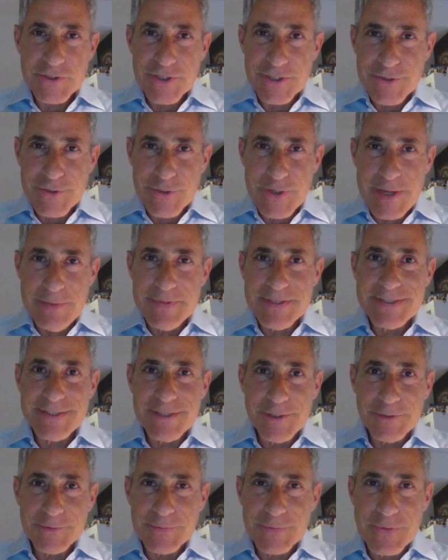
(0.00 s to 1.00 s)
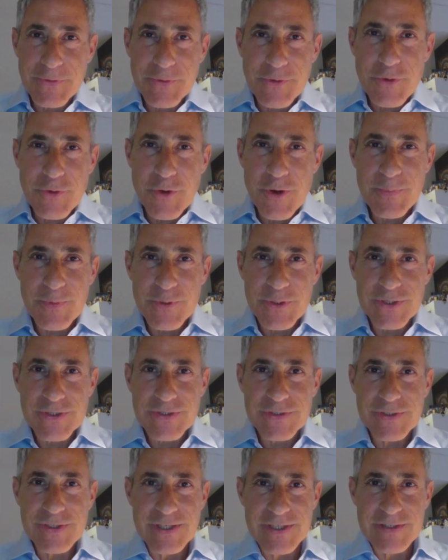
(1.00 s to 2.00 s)
So let me start with the corporates
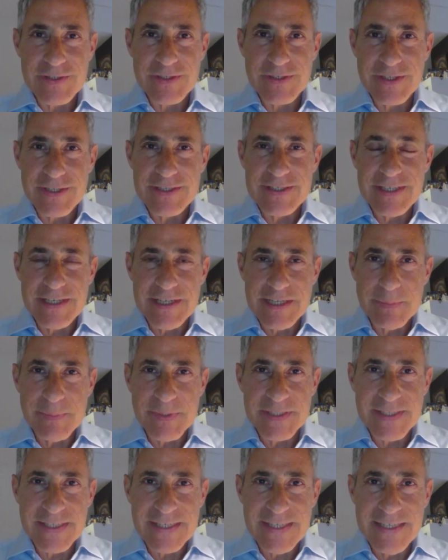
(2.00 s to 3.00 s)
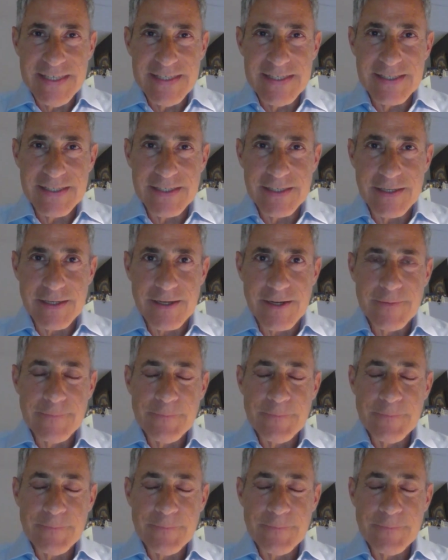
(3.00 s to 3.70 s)
because it's a little bit easier.